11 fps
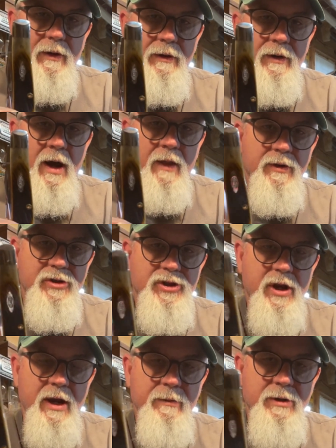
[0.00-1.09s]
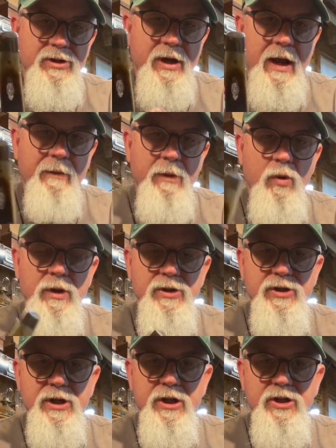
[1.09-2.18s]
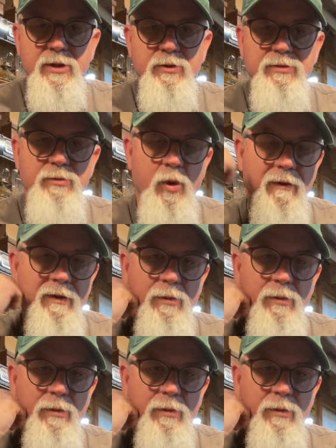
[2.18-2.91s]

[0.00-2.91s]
not the same exact bone as this. It was more of a